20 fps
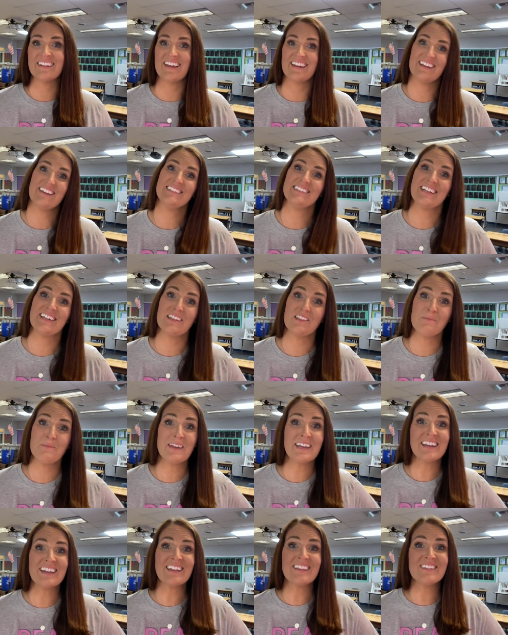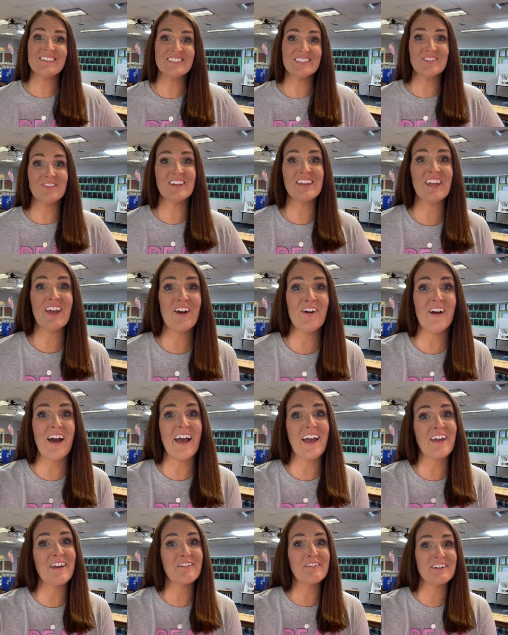Like I said at the beginning of this video,
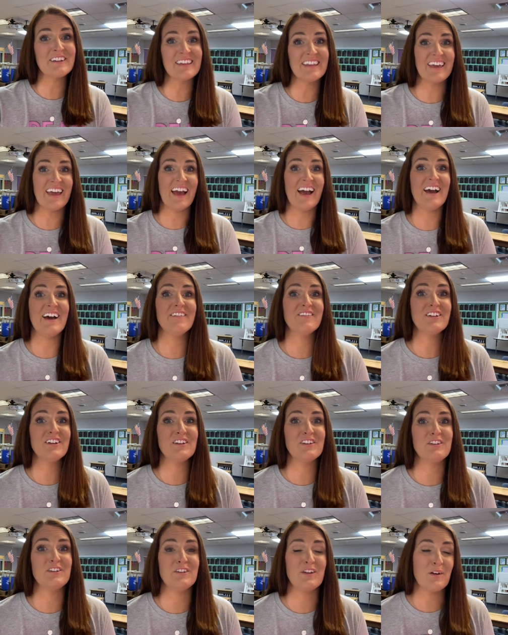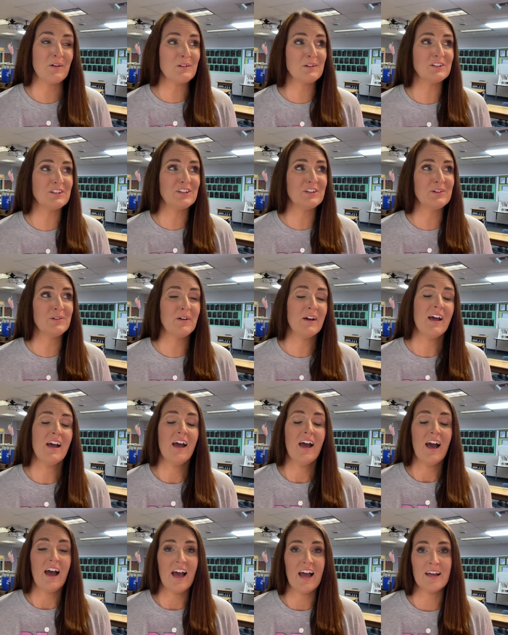I really have no clue.
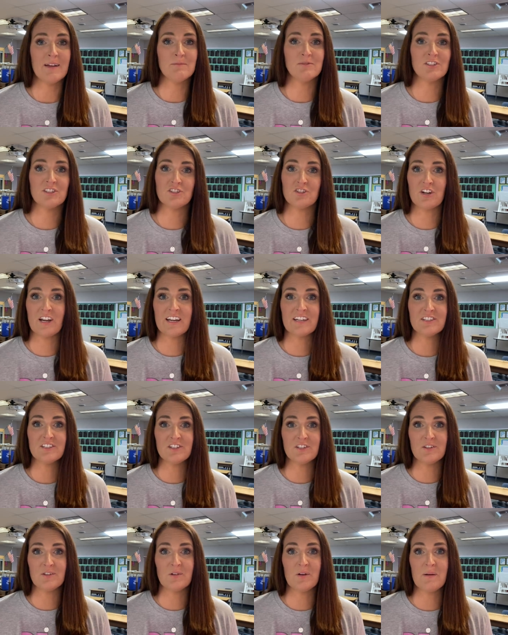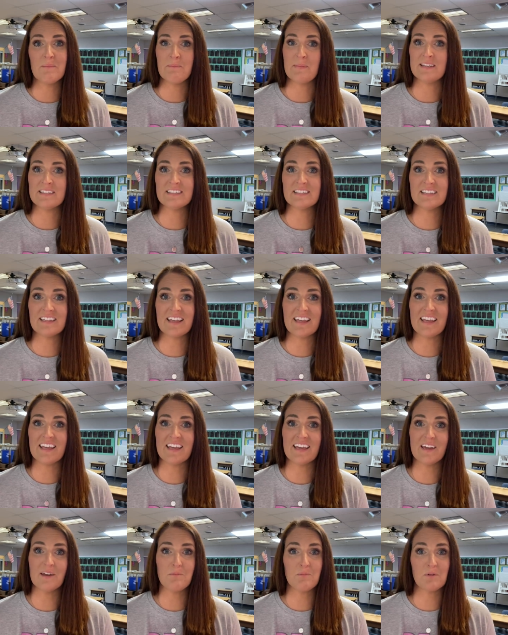I'm just trying to
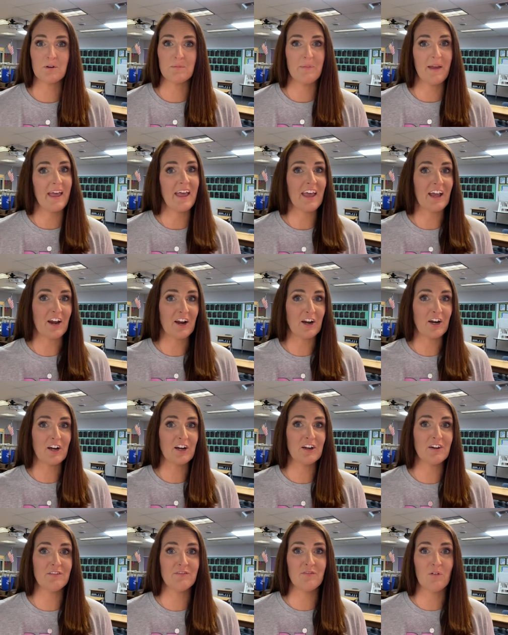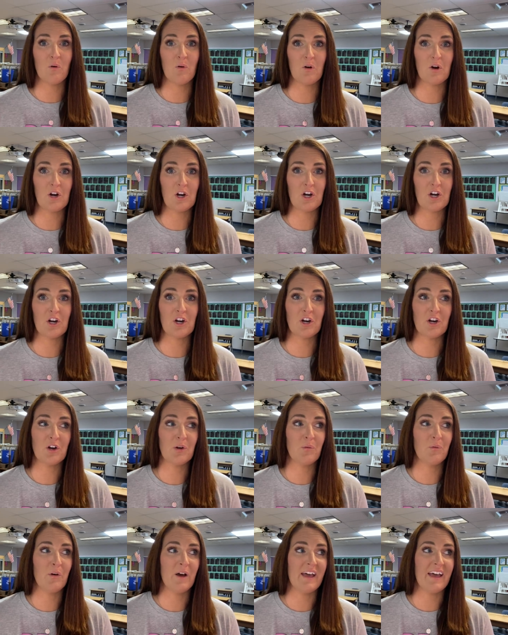mentally prepare for
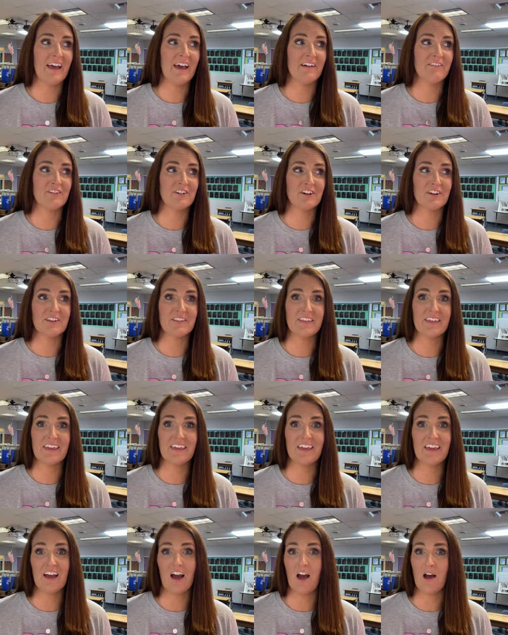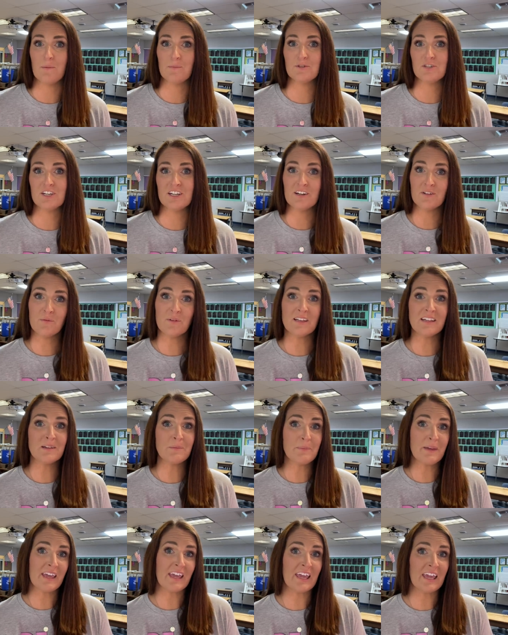whatever the option will
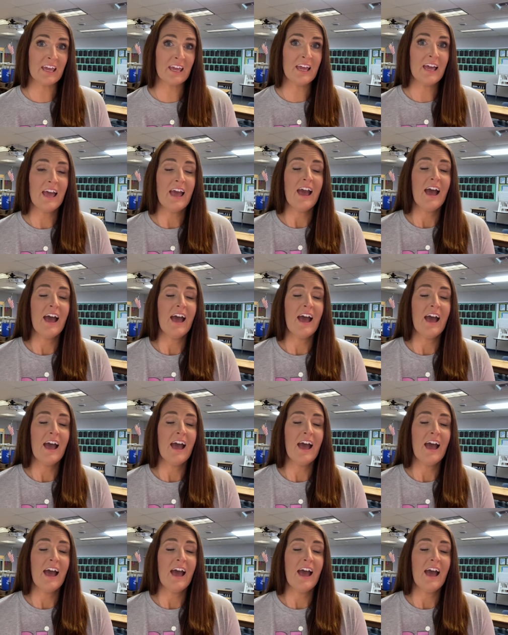be.